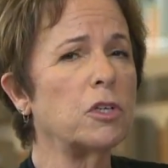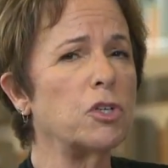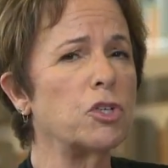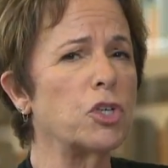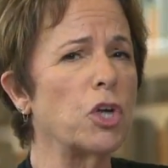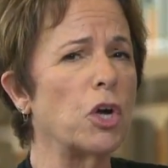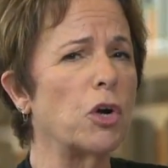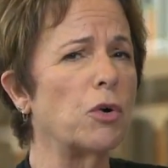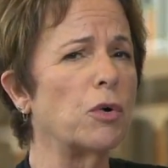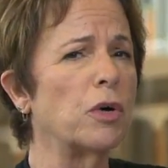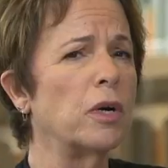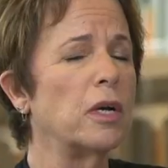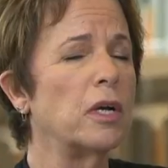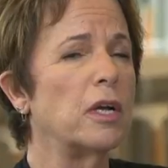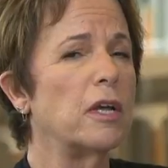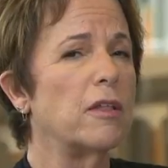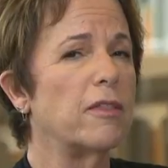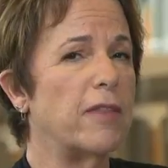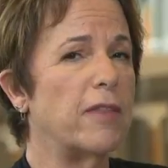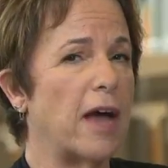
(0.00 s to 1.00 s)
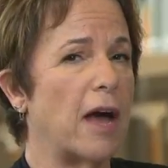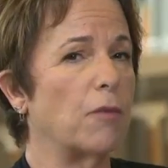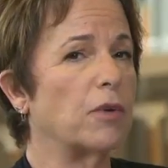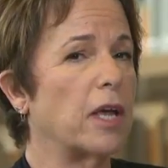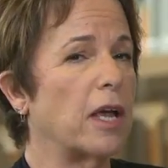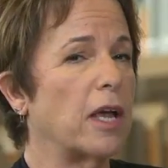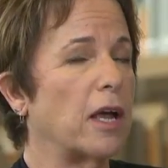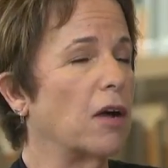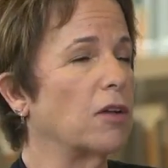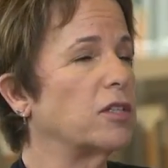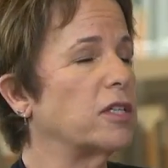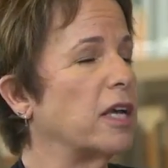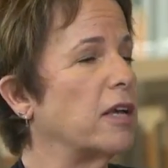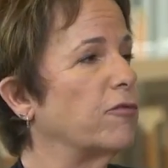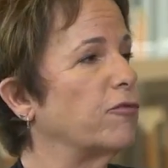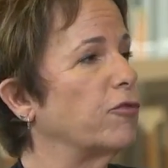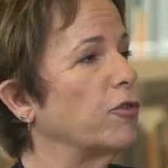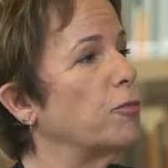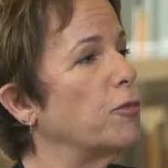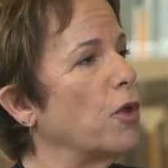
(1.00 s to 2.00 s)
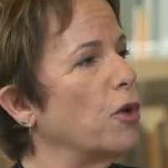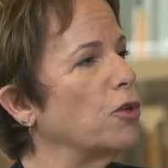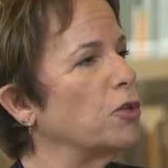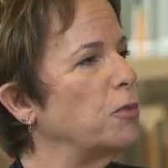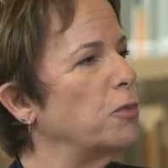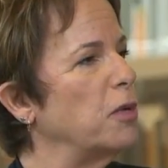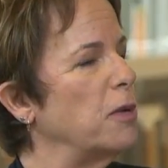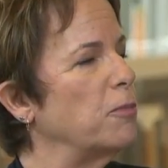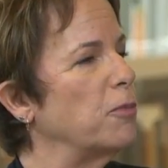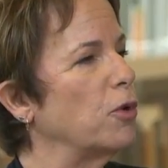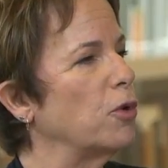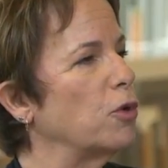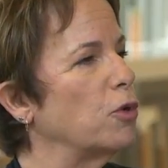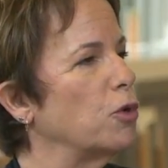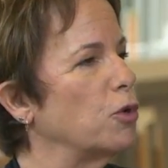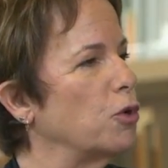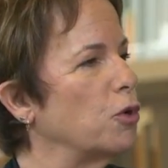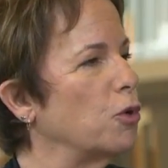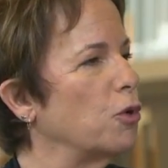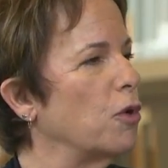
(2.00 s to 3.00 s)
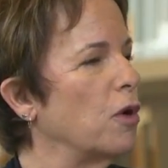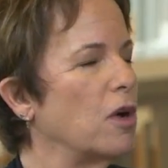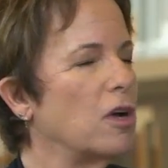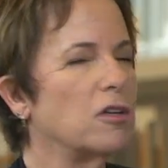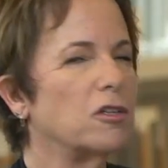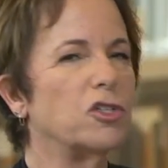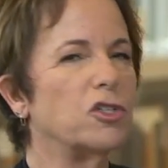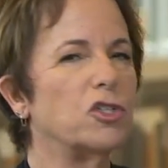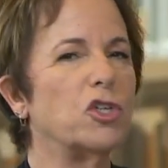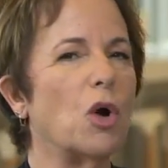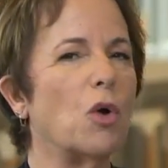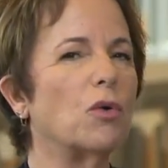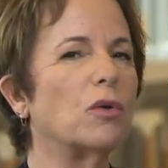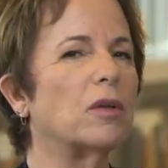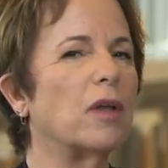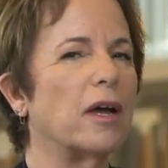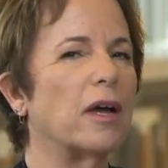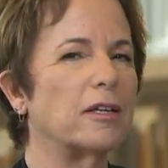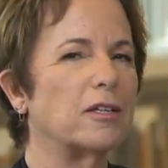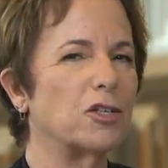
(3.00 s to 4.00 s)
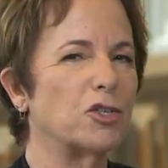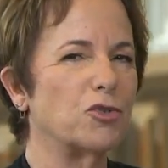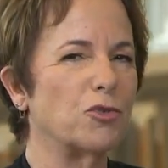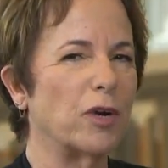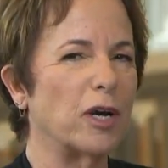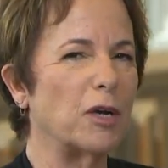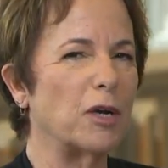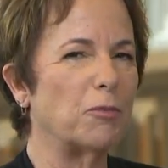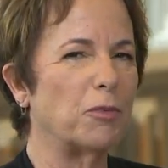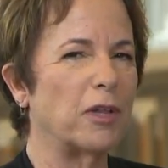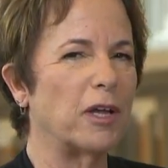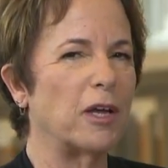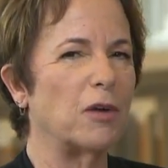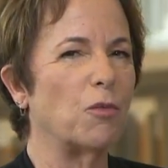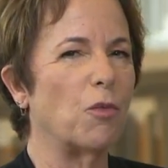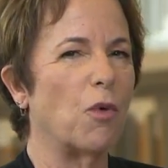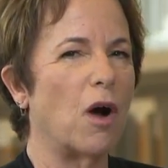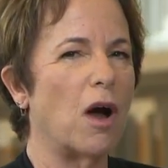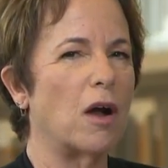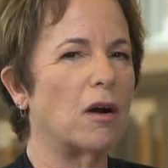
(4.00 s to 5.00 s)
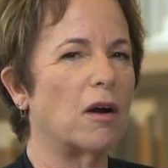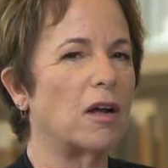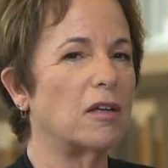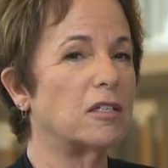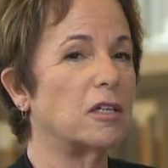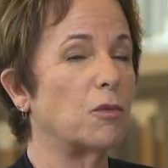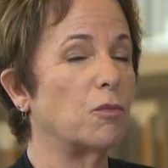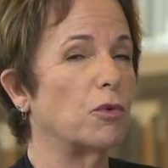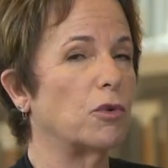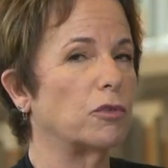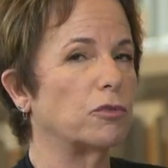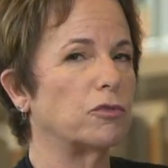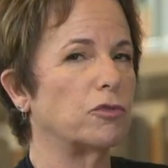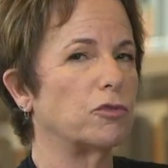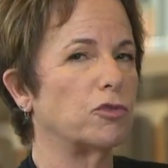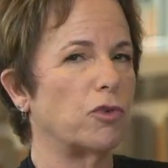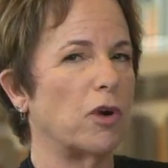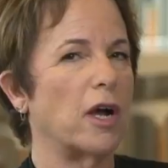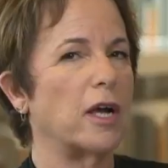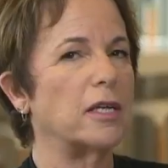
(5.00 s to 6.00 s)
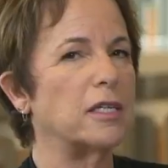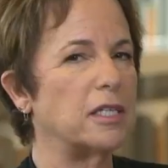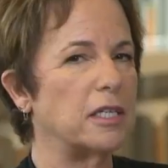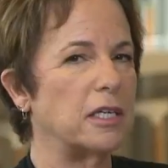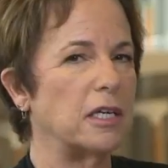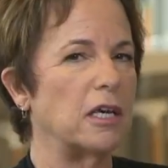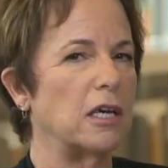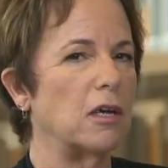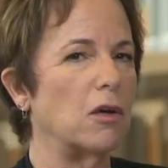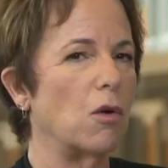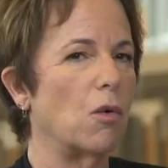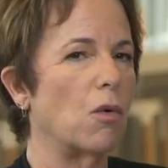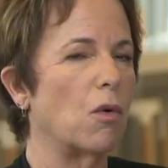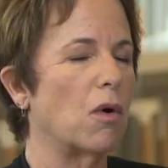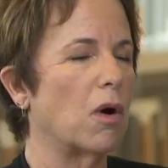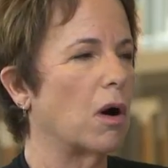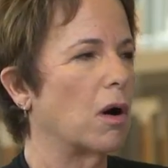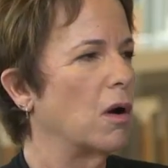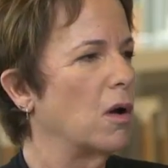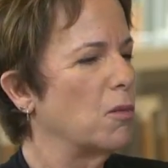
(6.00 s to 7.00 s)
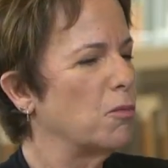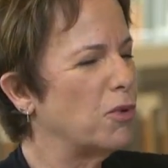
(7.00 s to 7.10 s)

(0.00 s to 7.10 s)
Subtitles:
So that counts. And for those people who don't like to drink plain water, I say, well, try tea, or